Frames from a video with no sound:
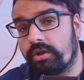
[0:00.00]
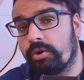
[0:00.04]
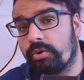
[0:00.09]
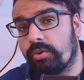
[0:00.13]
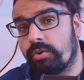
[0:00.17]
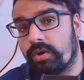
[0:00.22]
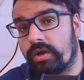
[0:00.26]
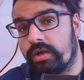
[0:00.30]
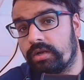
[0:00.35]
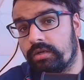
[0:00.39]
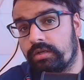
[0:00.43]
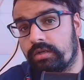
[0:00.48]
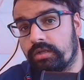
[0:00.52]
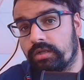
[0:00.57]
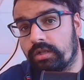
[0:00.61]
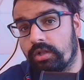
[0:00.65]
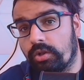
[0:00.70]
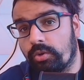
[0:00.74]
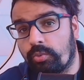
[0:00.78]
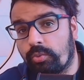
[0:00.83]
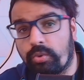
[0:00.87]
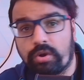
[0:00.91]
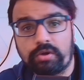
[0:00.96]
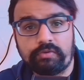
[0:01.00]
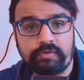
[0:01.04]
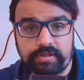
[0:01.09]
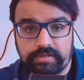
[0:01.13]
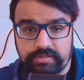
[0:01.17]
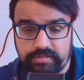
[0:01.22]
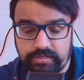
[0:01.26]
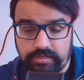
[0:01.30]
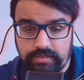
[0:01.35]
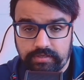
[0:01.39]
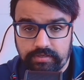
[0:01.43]
until one
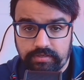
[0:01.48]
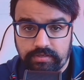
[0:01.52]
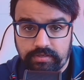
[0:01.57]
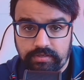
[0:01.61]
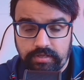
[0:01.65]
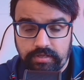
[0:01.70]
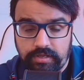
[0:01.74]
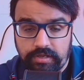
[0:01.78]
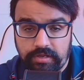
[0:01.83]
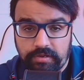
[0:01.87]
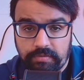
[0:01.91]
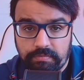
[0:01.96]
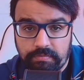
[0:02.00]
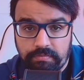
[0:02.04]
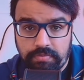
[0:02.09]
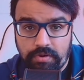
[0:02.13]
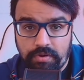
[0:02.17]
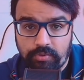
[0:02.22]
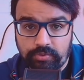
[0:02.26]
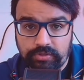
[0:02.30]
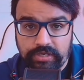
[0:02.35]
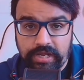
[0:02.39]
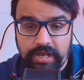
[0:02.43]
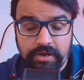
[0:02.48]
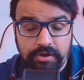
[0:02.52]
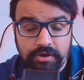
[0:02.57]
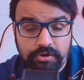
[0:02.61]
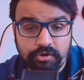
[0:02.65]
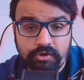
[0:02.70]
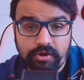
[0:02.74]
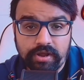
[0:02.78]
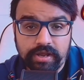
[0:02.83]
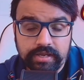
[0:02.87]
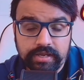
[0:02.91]
resident broke down
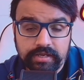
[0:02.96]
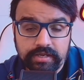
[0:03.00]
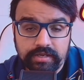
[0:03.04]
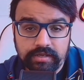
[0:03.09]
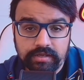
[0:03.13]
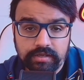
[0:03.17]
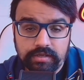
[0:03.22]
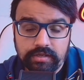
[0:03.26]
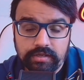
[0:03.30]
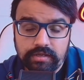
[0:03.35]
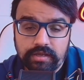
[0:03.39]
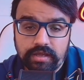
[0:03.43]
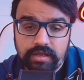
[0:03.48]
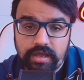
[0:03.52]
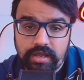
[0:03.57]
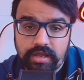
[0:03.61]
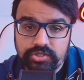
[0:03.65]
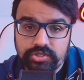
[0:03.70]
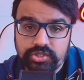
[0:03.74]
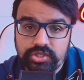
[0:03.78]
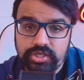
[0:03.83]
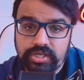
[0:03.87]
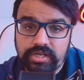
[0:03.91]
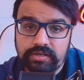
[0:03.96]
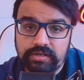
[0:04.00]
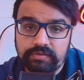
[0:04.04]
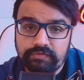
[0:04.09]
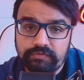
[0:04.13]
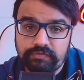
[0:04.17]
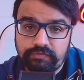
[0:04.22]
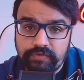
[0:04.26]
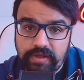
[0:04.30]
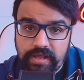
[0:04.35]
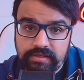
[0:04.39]
crying and she
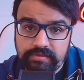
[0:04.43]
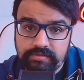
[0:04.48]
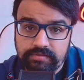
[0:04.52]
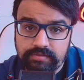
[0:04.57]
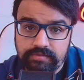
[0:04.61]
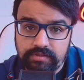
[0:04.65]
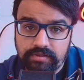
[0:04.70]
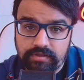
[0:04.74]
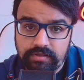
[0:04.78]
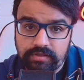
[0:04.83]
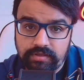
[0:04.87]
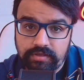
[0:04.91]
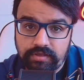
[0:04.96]
confessed